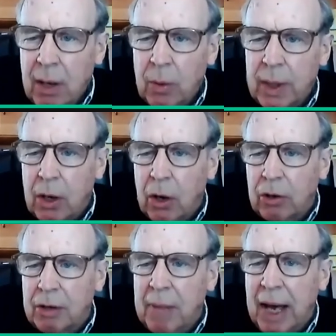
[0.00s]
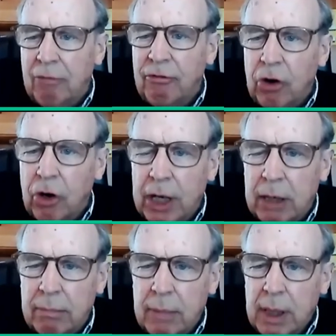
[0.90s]
We call it Mount
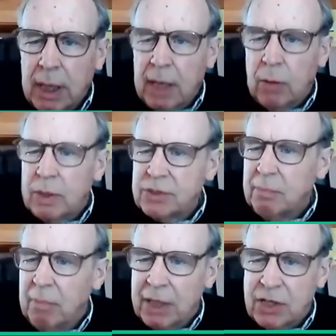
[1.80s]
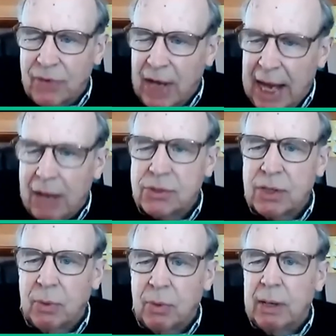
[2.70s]
Vernon. It wasn't much of a house
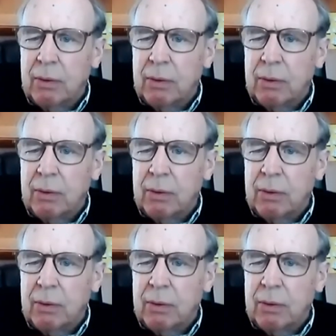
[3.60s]
when, it,